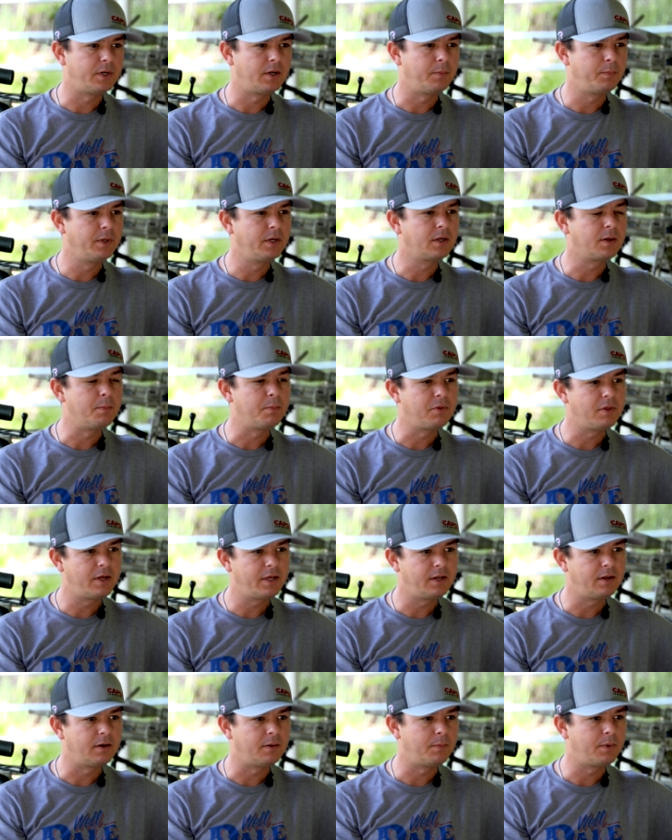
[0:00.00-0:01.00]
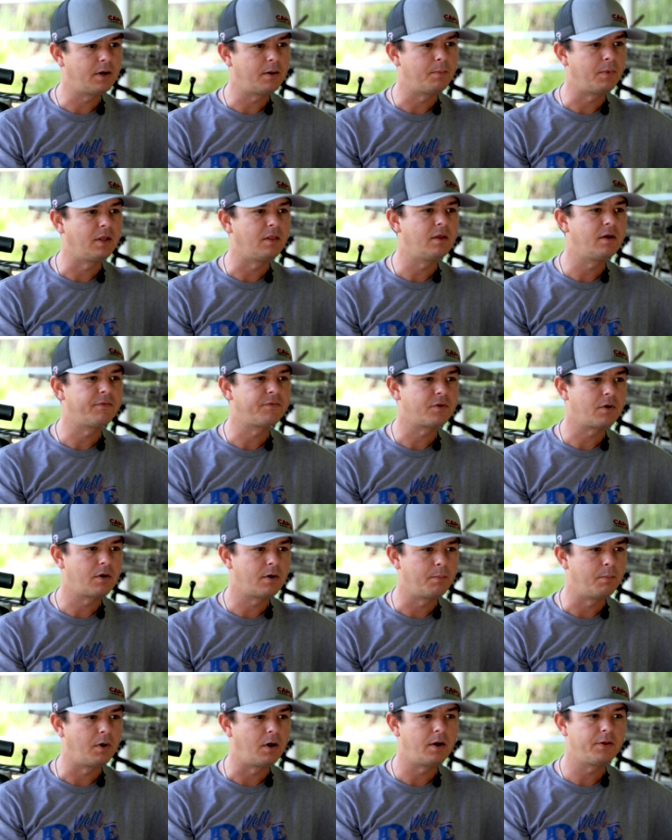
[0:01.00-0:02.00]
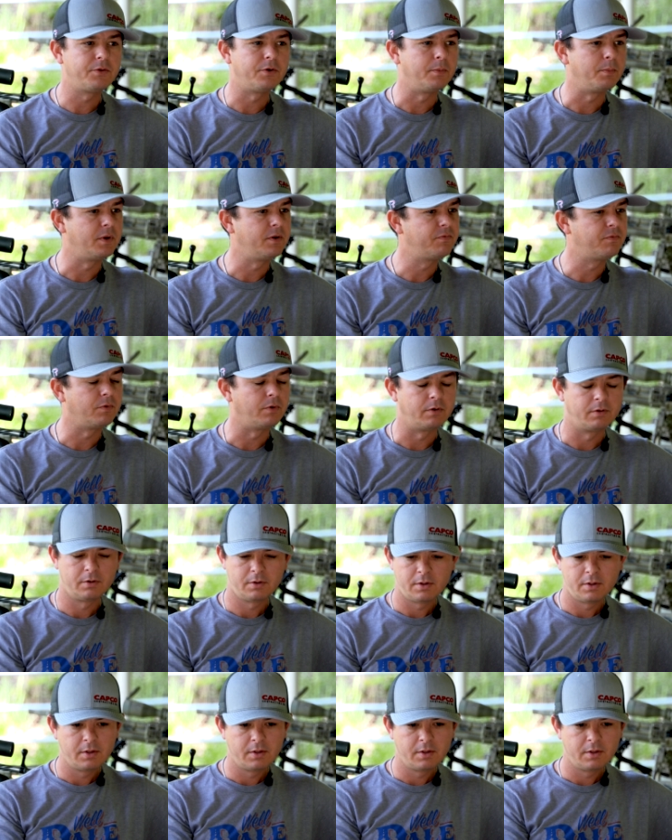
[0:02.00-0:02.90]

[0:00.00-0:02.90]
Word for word: and I'd been complaining about my left arm bothering me for